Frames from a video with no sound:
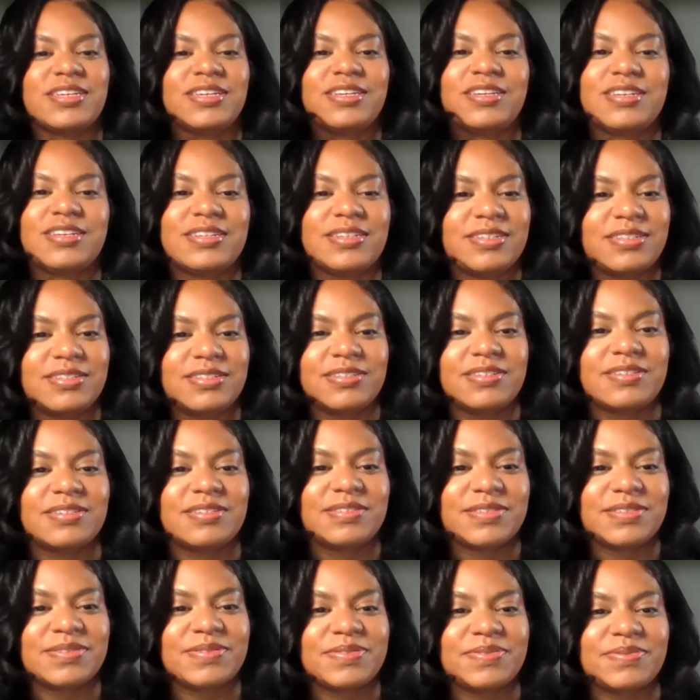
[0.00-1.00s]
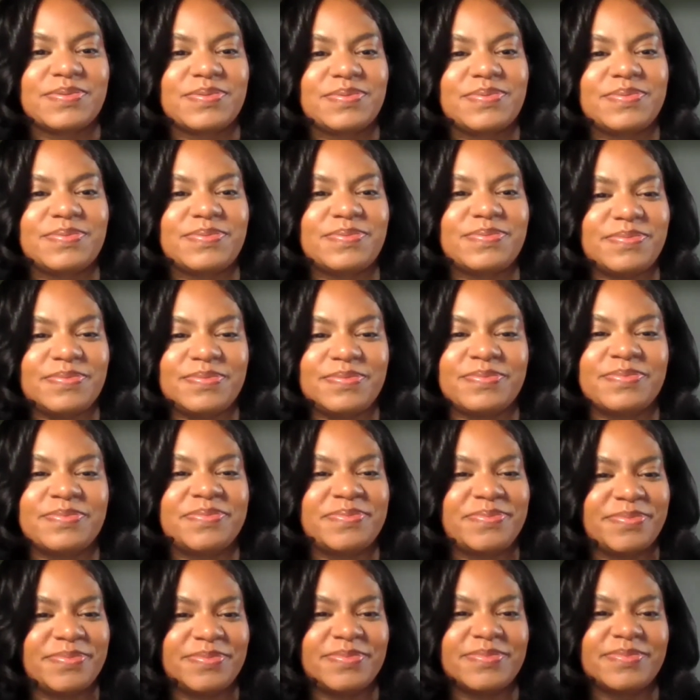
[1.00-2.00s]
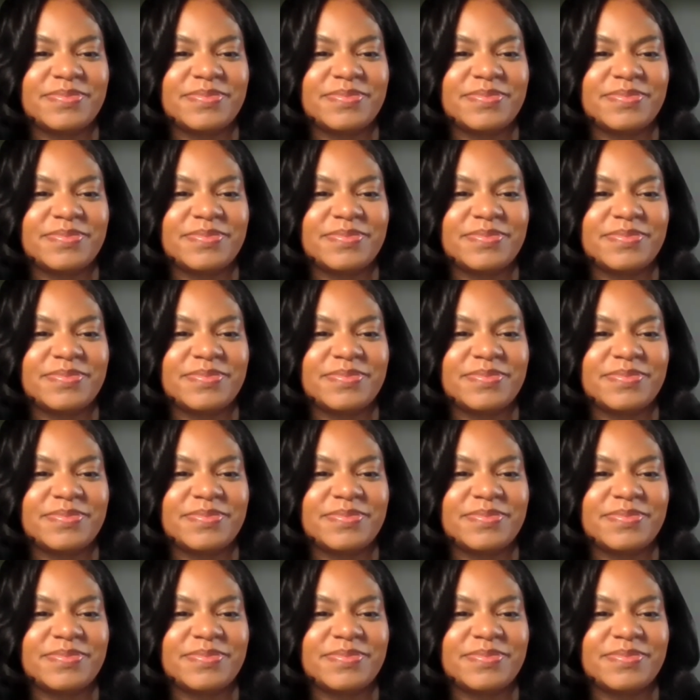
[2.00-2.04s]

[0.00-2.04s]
Mm-hmm. Cause I was about to